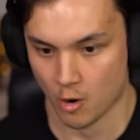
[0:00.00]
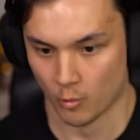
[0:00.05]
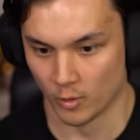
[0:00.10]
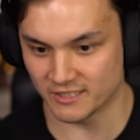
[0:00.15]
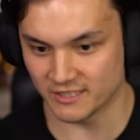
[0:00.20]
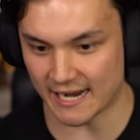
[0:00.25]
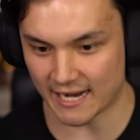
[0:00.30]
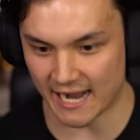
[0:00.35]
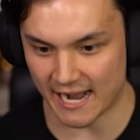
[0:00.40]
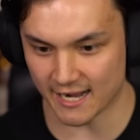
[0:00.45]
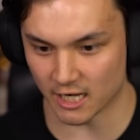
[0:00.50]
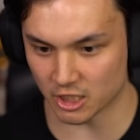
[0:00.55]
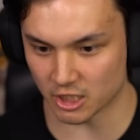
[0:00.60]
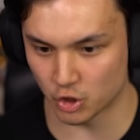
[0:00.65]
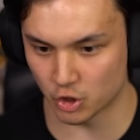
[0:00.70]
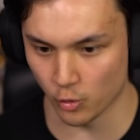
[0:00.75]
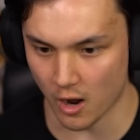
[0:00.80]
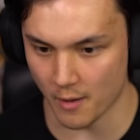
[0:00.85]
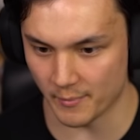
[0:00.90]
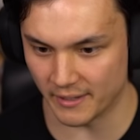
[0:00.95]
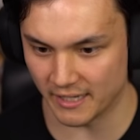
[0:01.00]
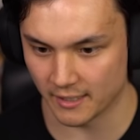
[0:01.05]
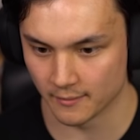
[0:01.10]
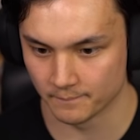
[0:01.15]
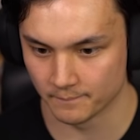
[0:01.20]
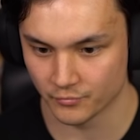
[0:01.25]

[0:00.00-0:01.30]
One sec, I got 2 on me.